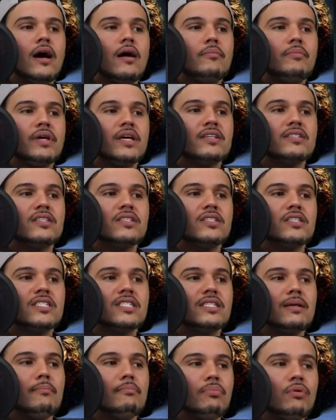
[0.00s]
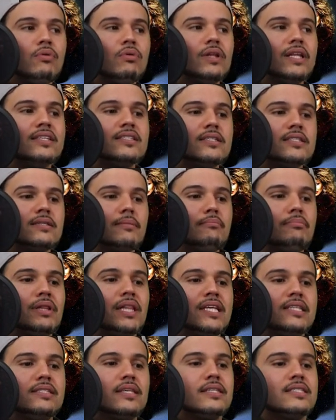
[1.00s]
because it's a
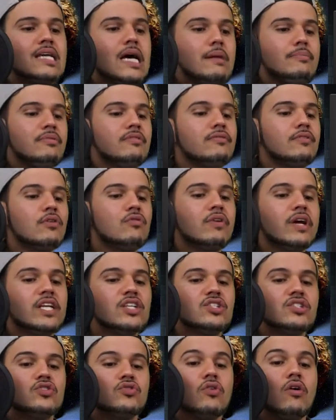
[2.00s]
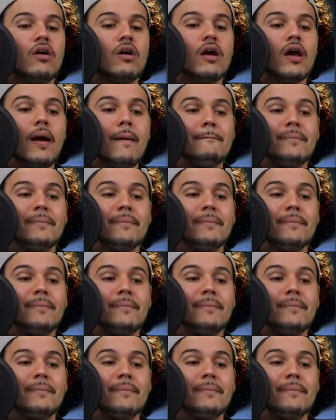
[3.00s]
simplistic type of arranged song.